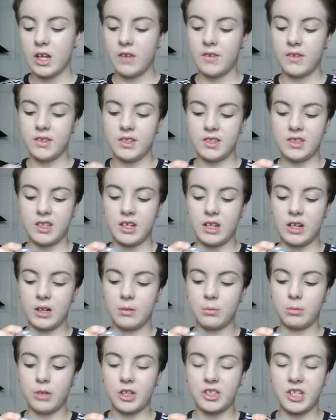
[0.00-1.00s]
And this is in
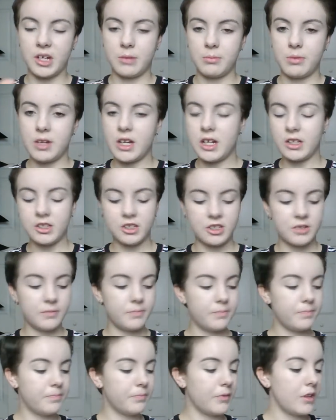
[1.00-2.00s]
a blushing peach.
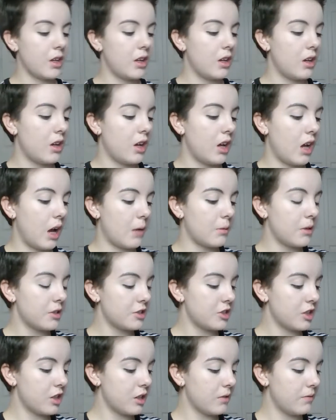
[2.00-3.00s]
I'm
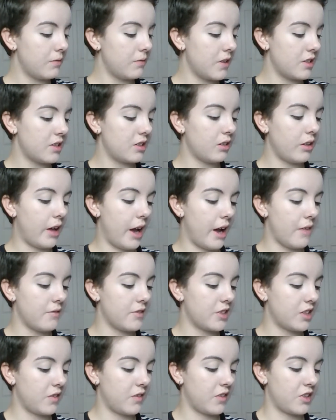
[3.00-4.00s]
not sure if they still
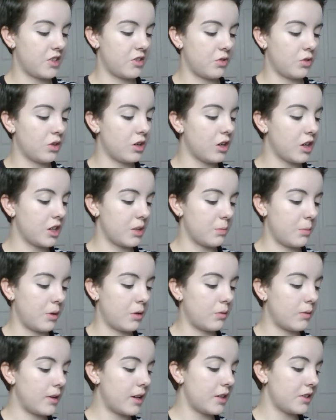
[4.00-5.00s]
have this at the store. It's
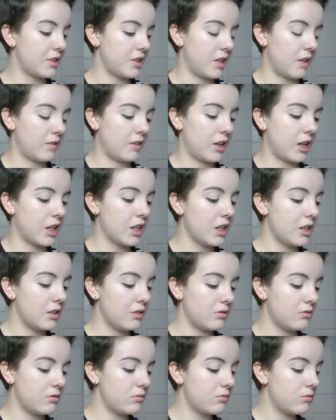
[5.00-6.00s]
been a while since I got it.
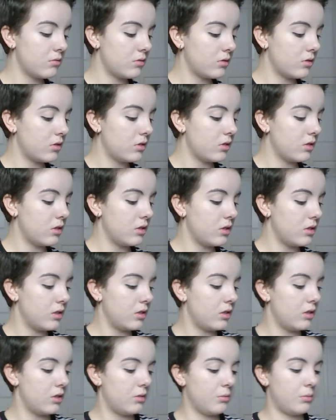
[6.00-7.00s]

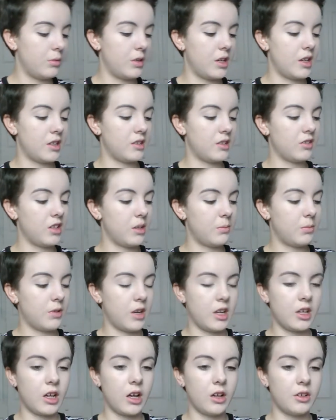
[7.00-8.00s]
But it's really
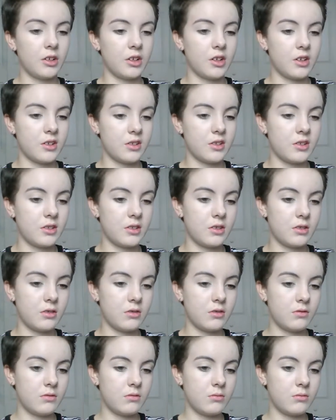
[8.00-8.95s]
pretty colors.